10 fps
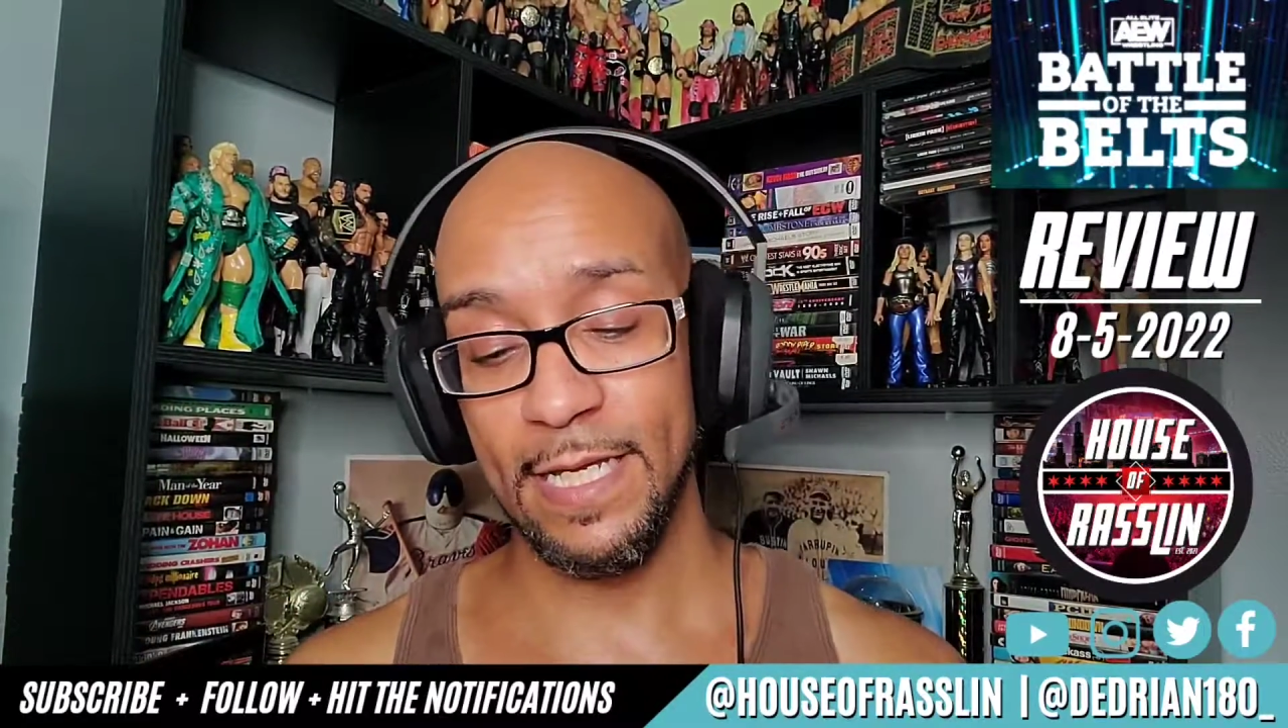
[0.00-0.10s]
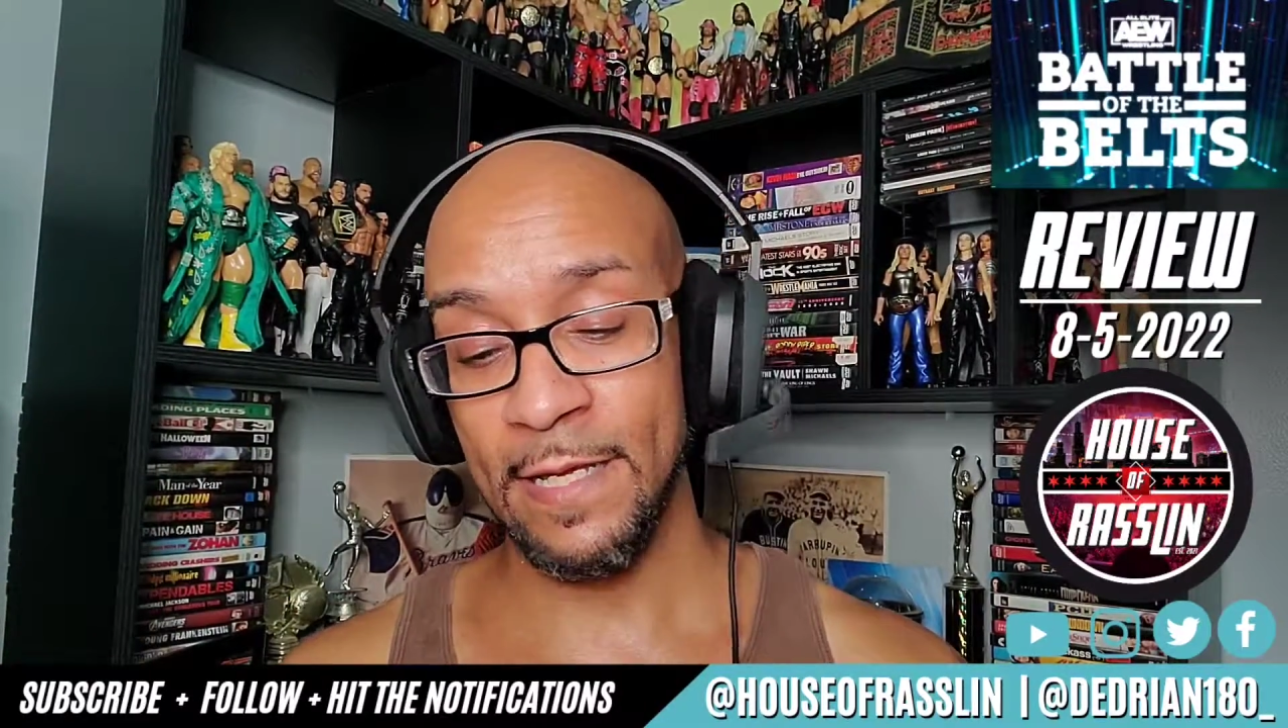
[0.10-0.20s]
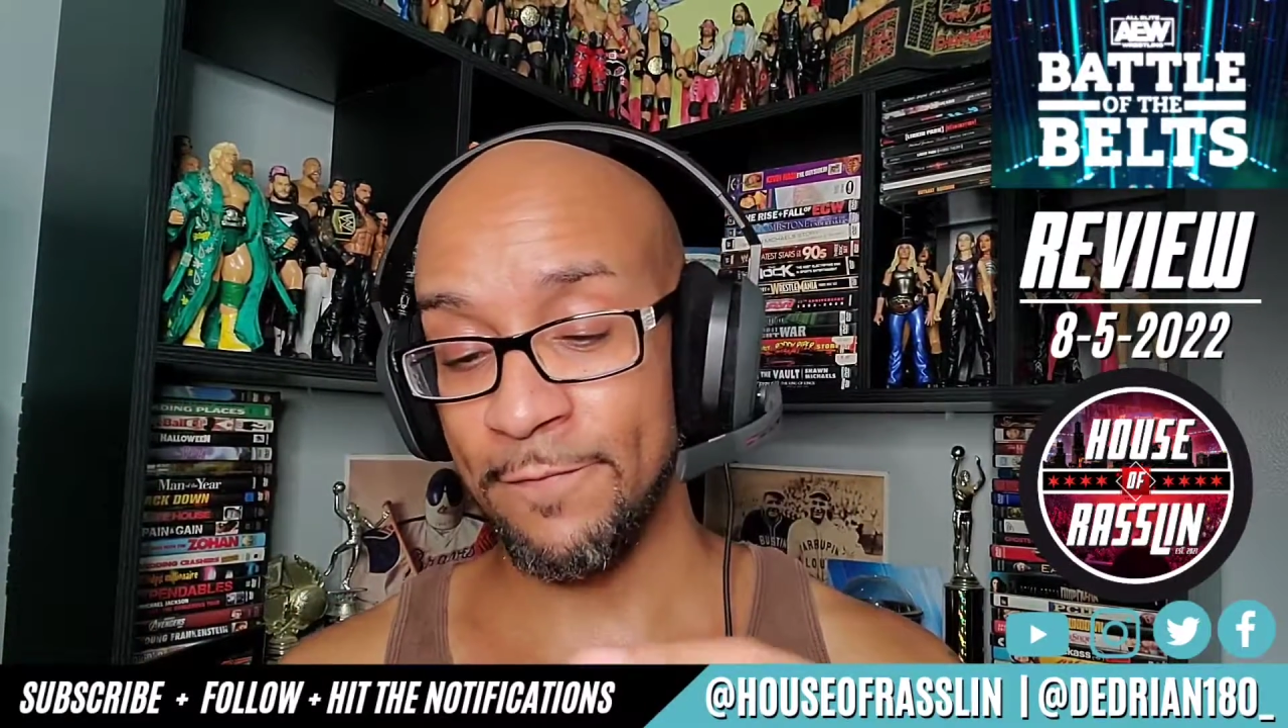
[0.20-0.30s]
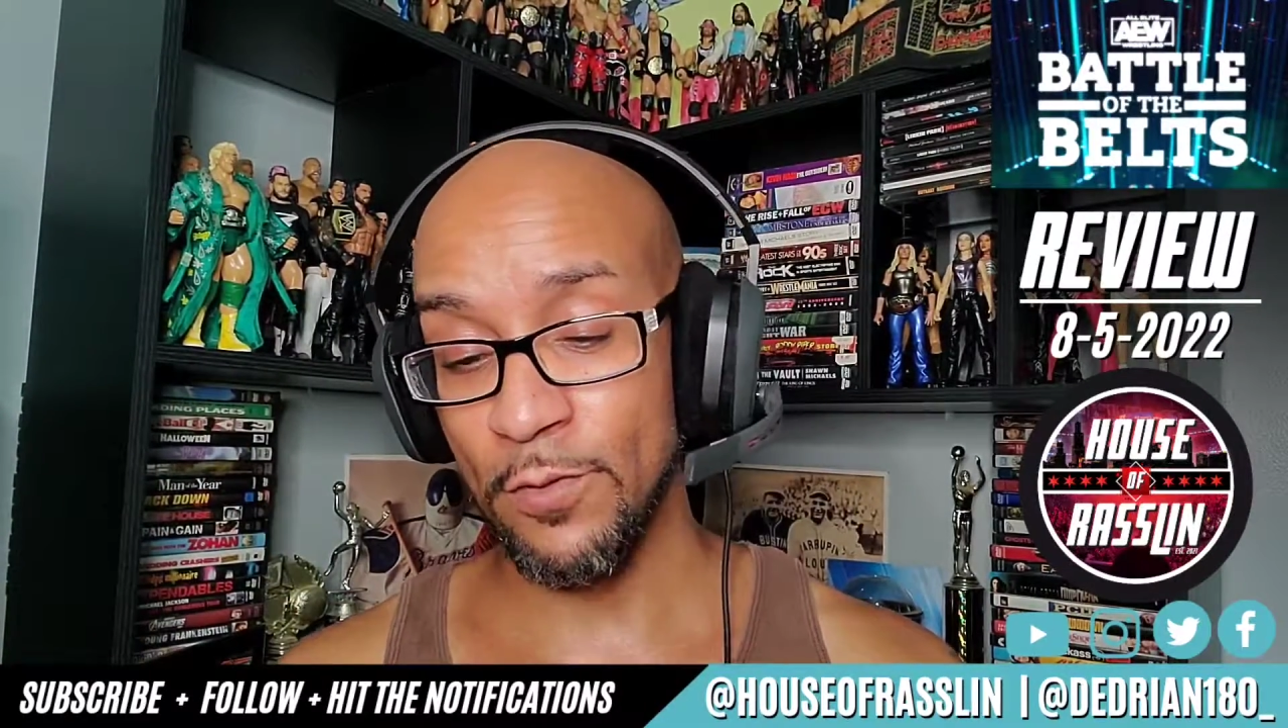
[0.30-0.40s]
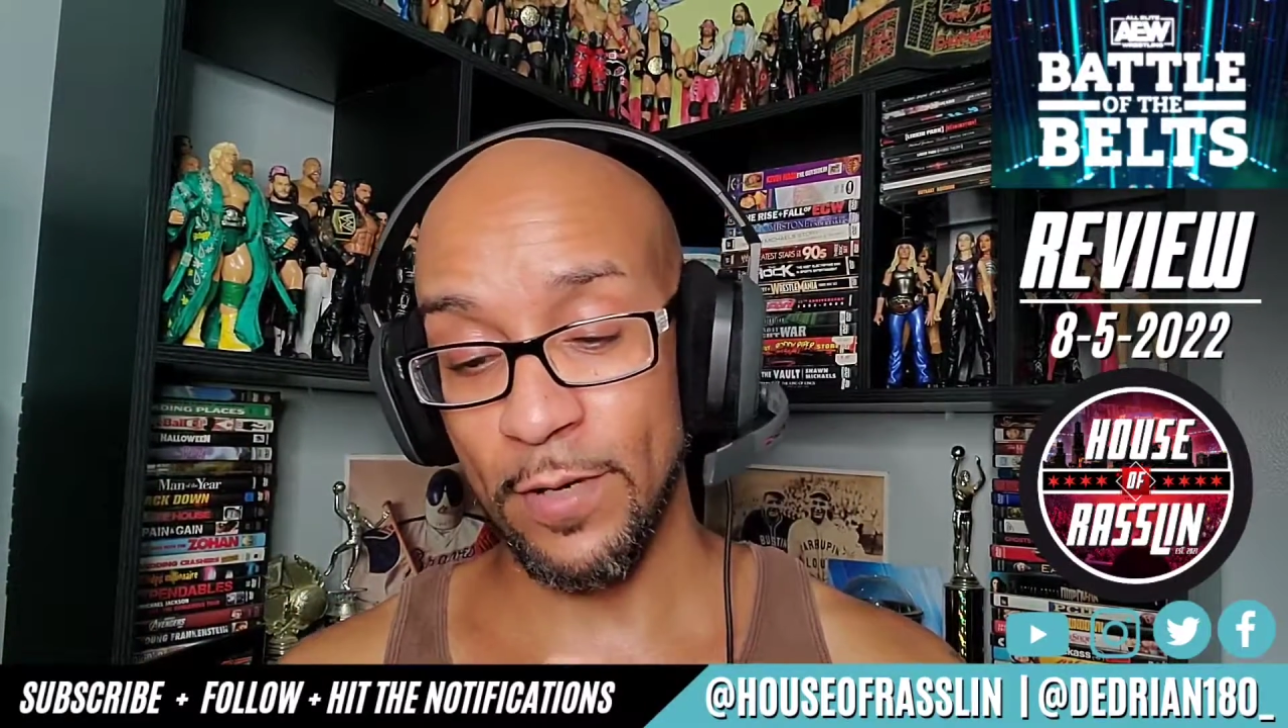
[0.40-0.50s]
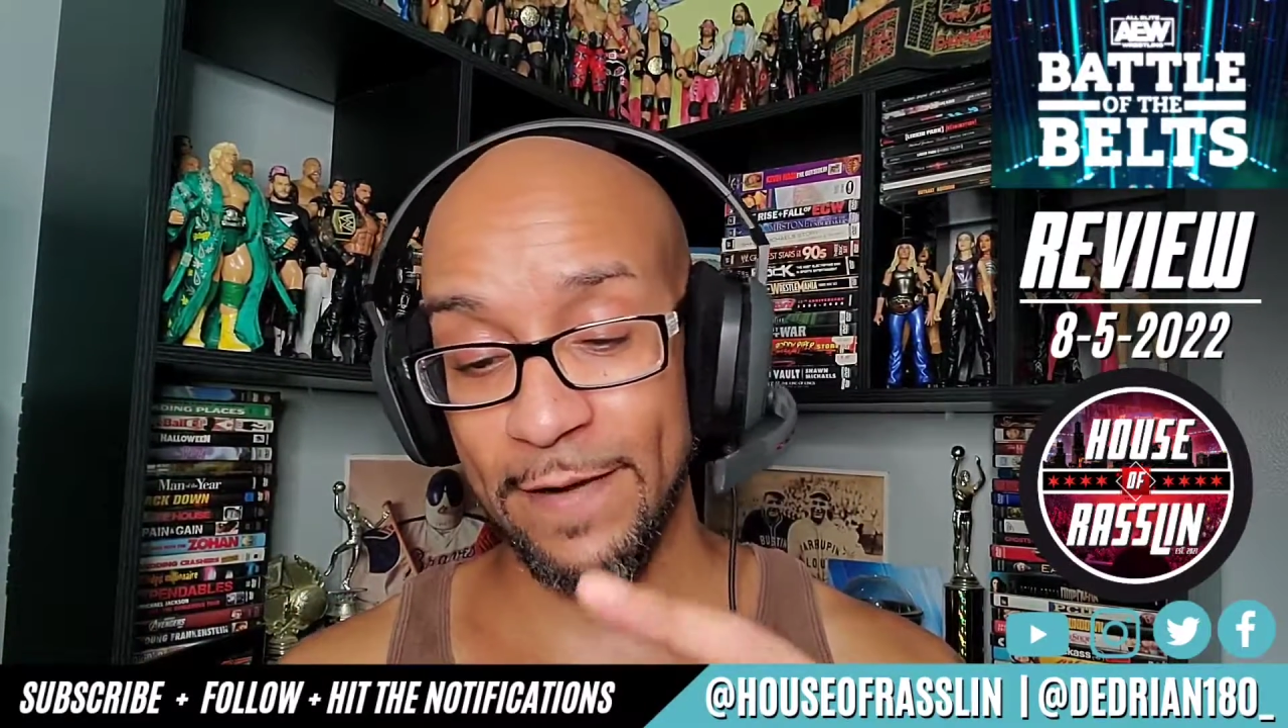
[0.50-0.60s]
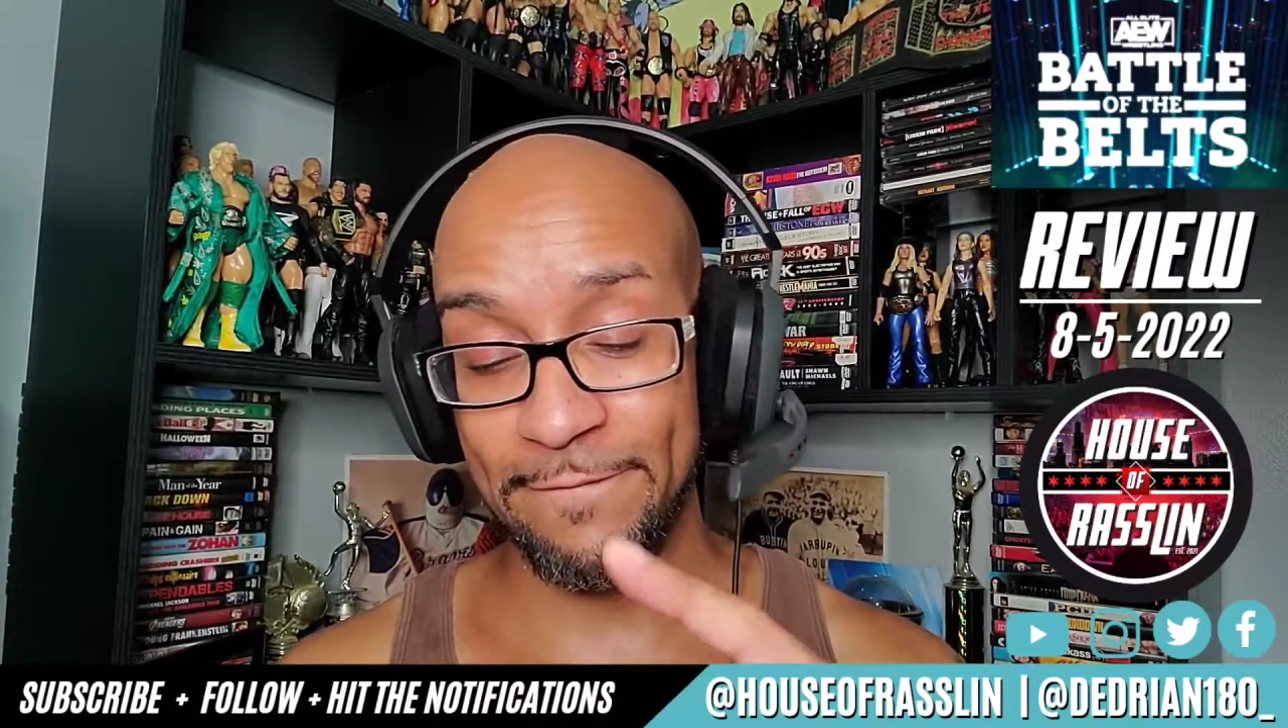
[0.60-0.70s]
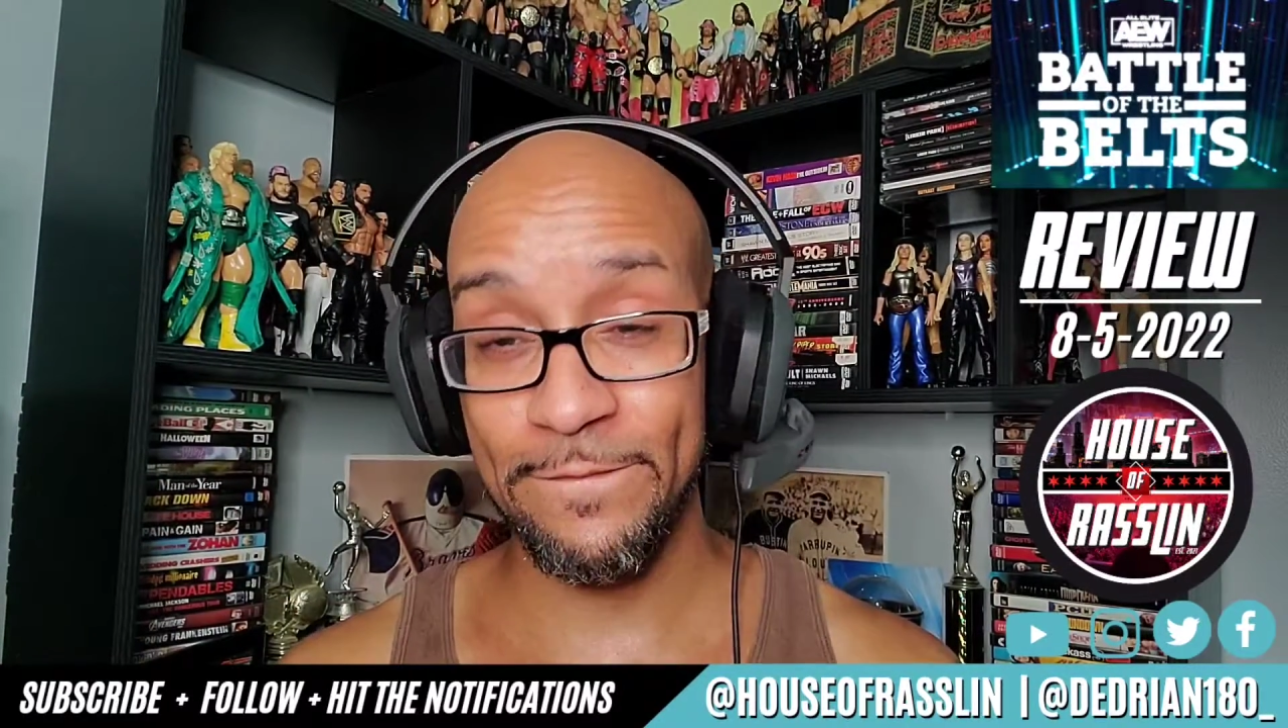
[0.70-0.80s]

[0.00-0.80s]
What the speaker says: If you're a